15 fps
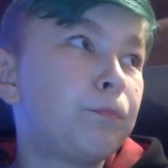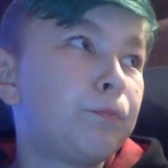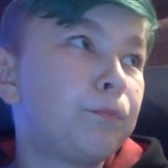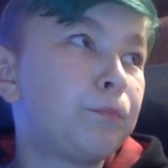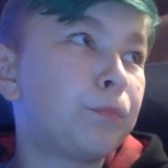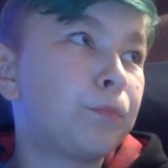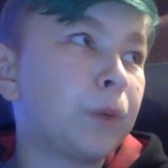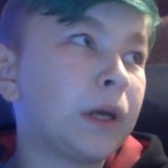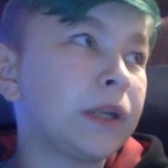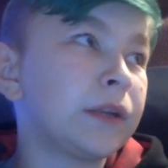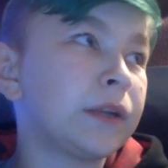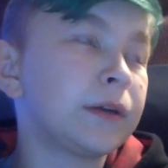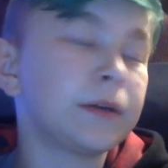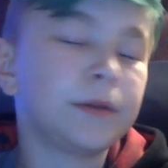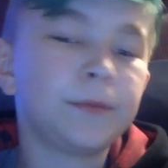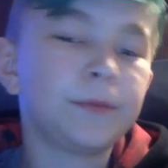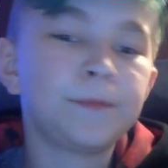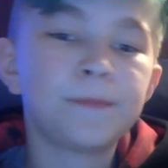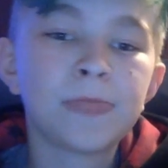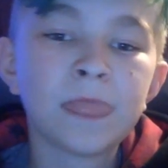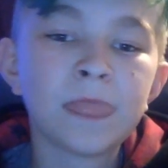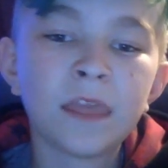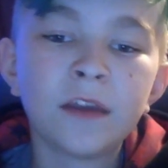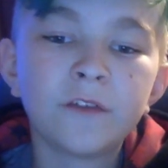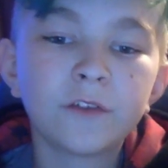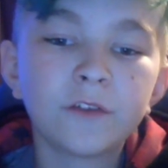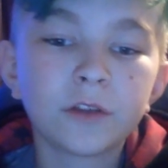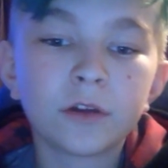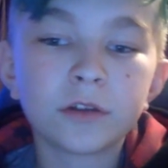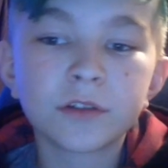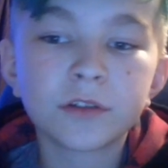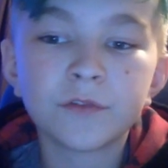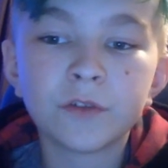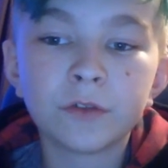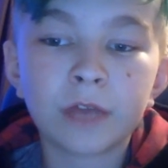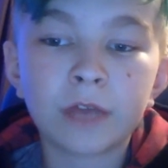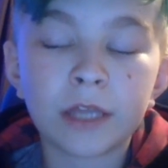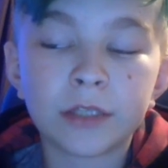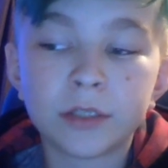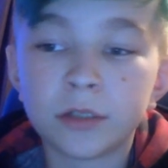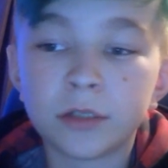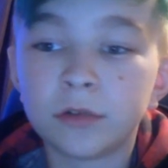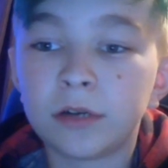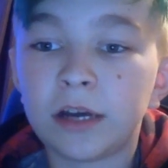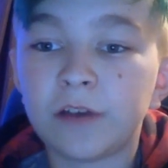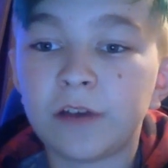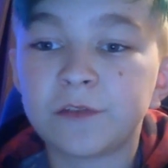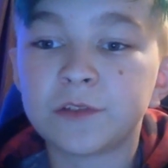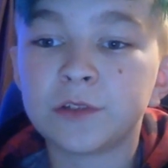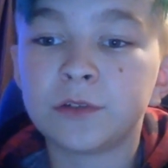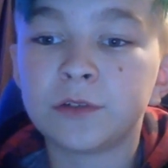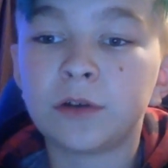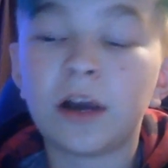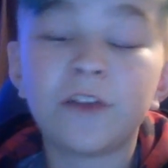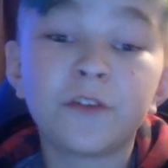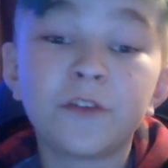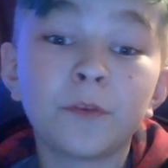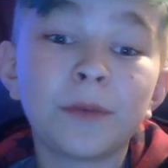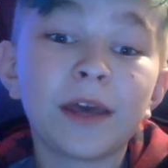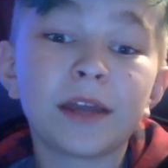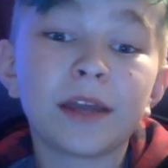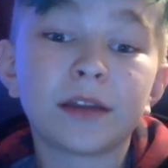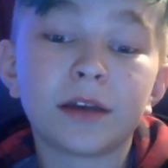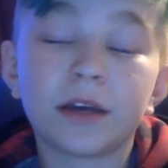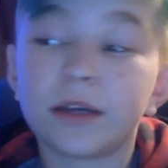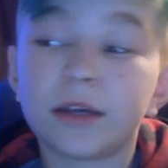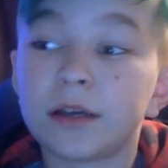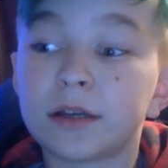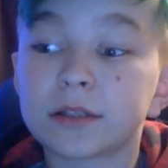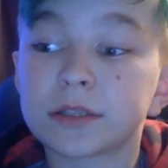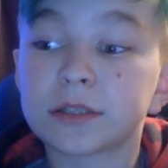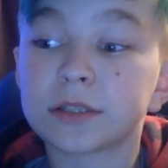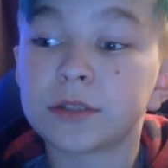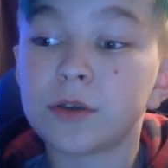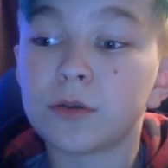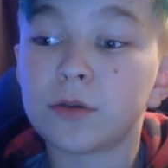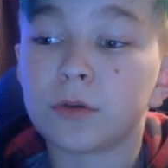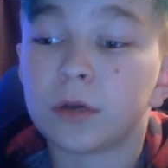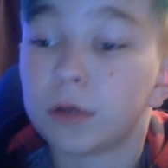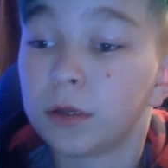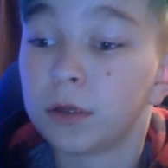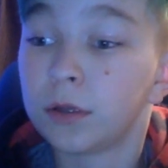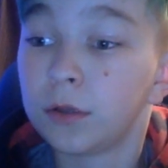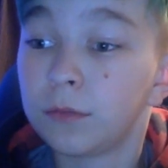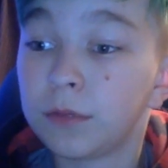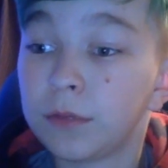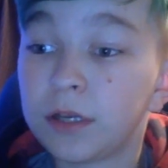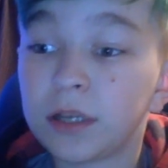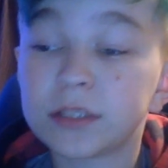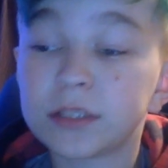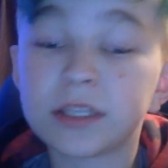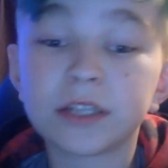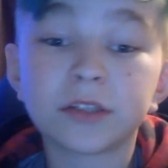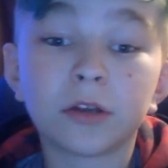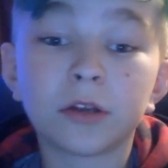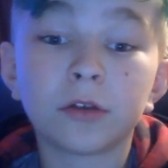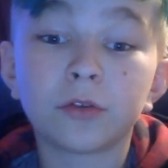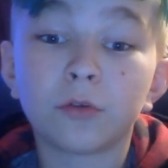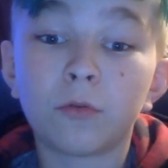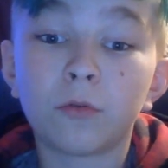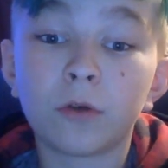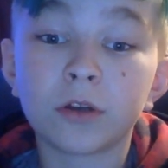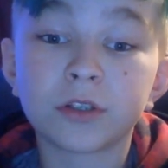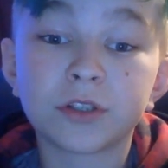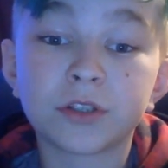But for those of you that do have to, I feel bad. I honestly do. Because these are the worst two